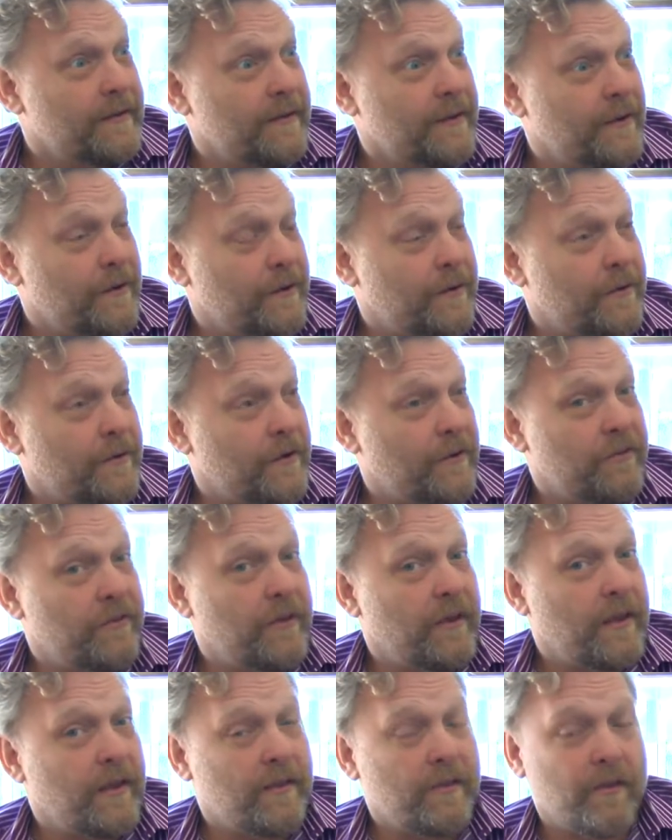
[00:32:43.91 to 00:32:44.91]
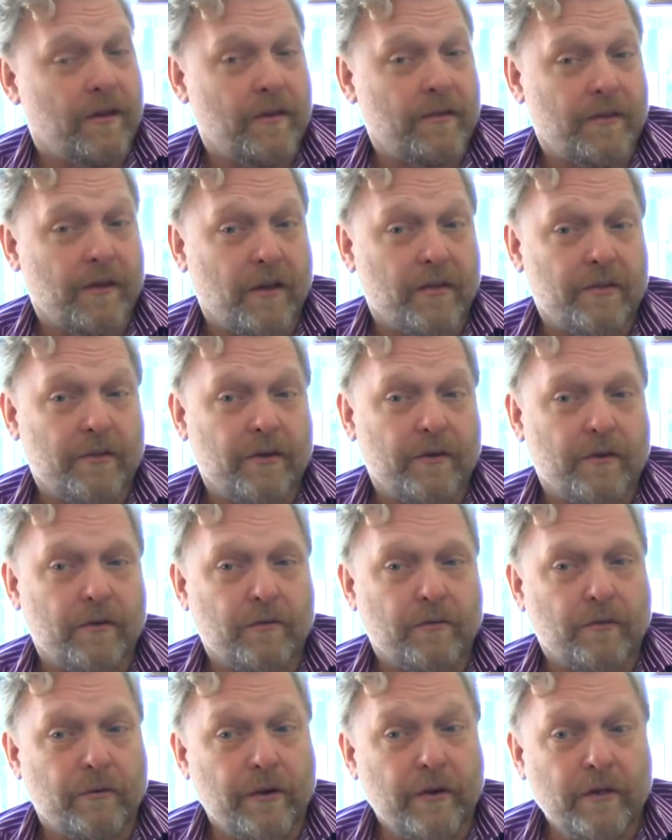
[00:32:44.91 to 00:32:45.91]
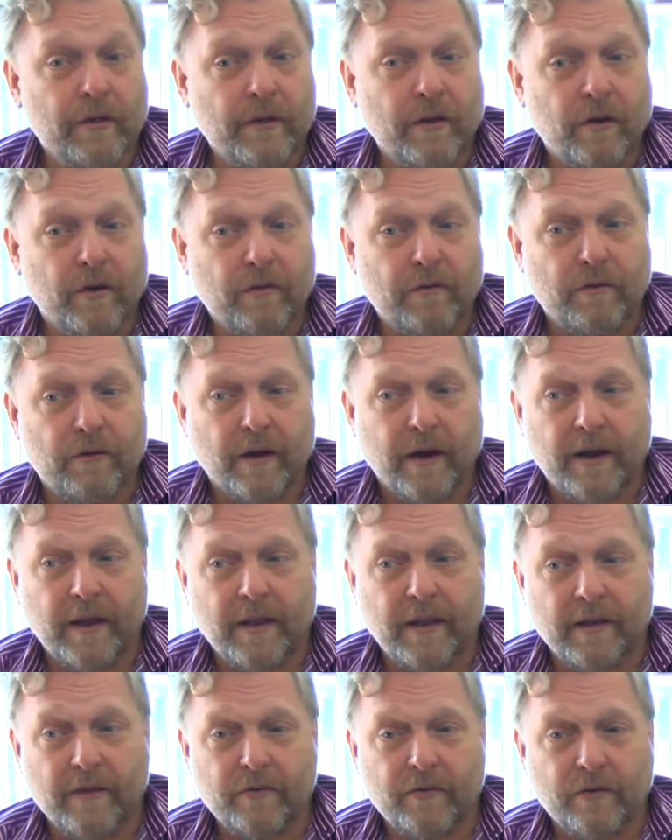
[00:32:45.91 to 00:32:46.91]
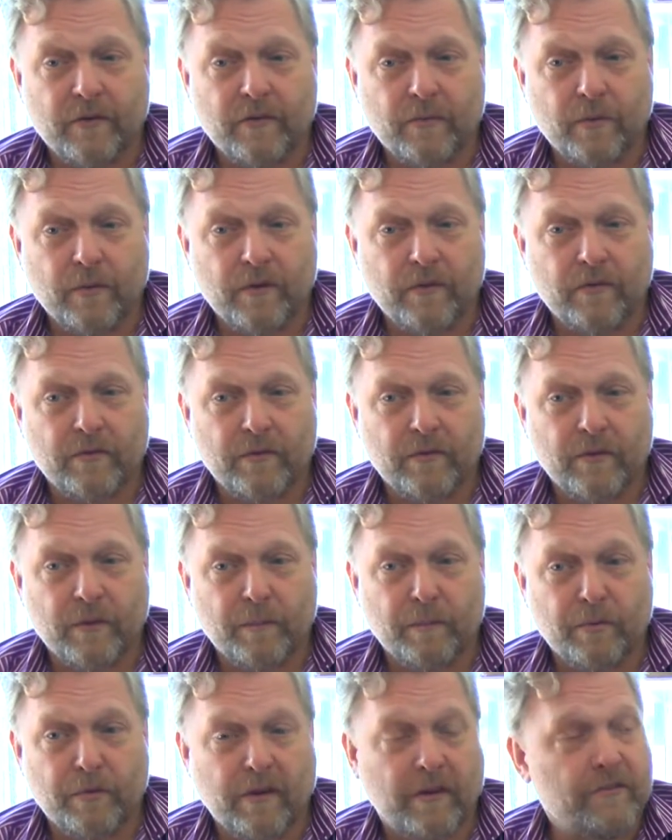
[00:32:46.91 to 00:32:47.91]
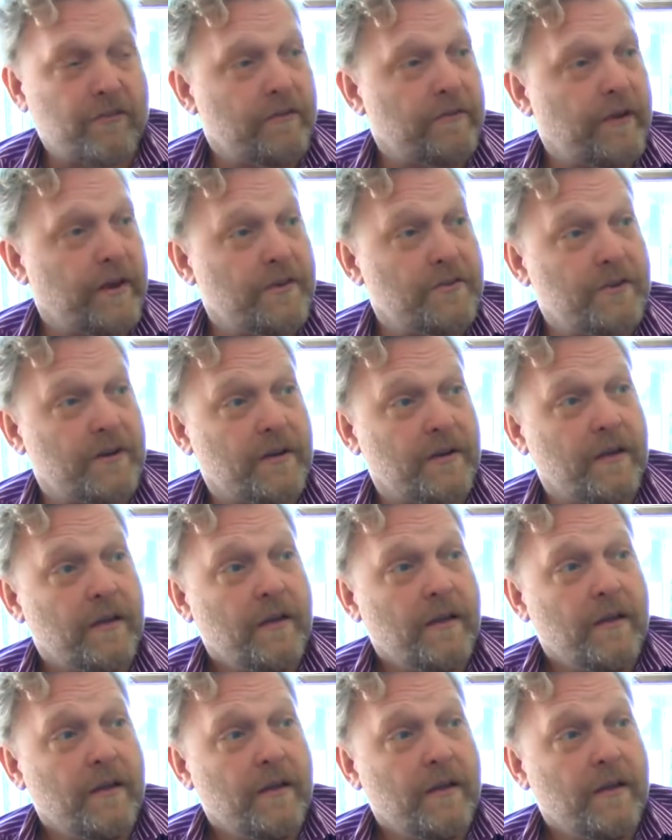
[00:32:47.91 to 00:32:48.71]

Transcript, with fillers: You know, because the, the other really overriding interest was the preservation,